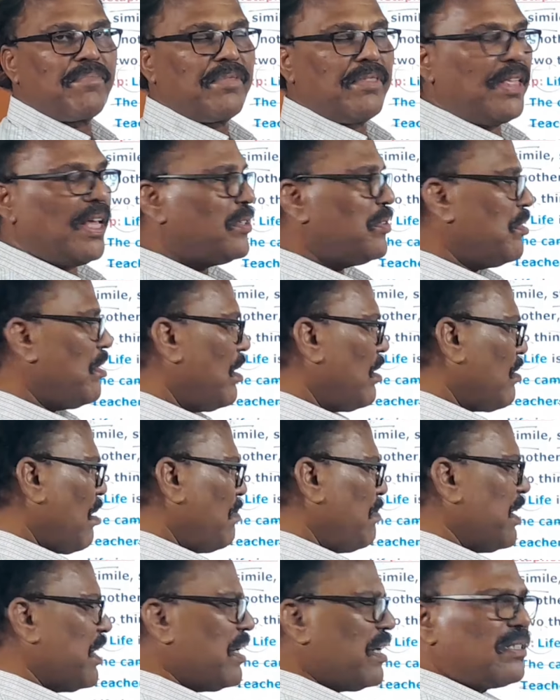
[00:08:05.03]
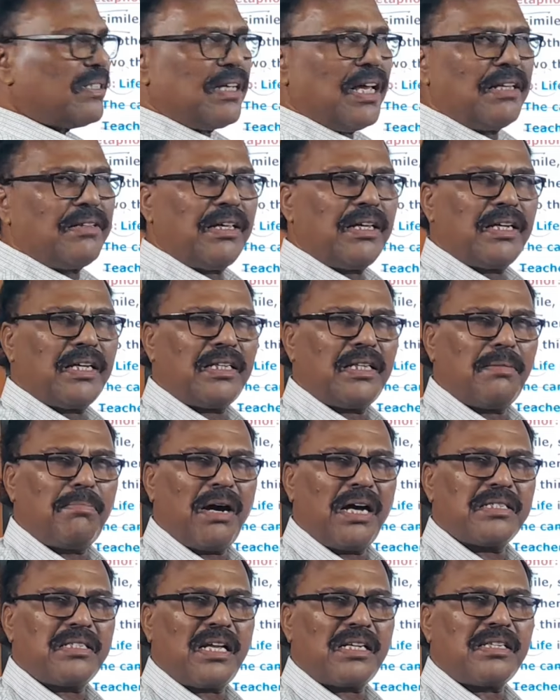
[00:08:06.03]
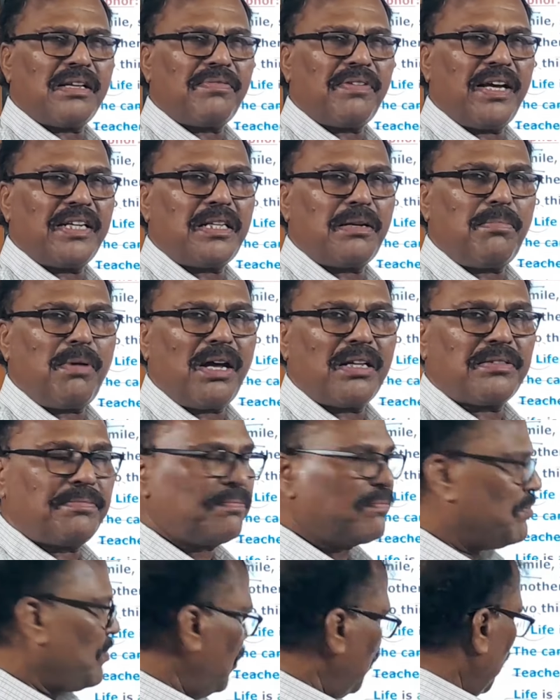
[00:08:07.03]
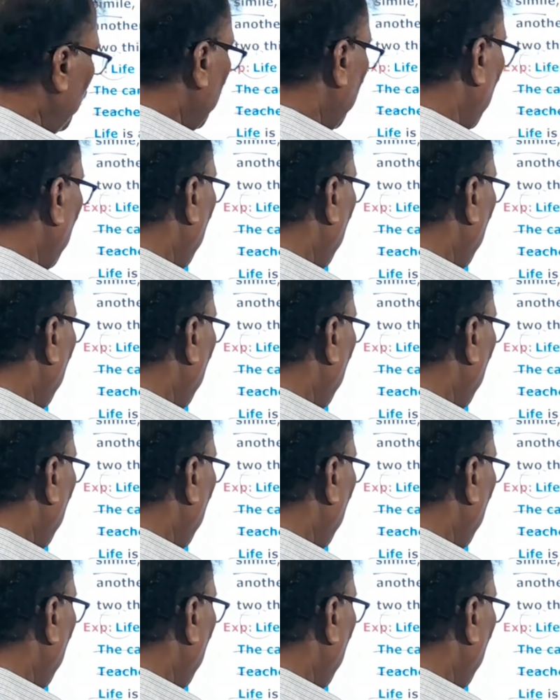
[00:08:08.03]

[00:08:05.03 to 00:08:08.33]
That you have come across, I think, in the bazaars of Hyderabad. Okay.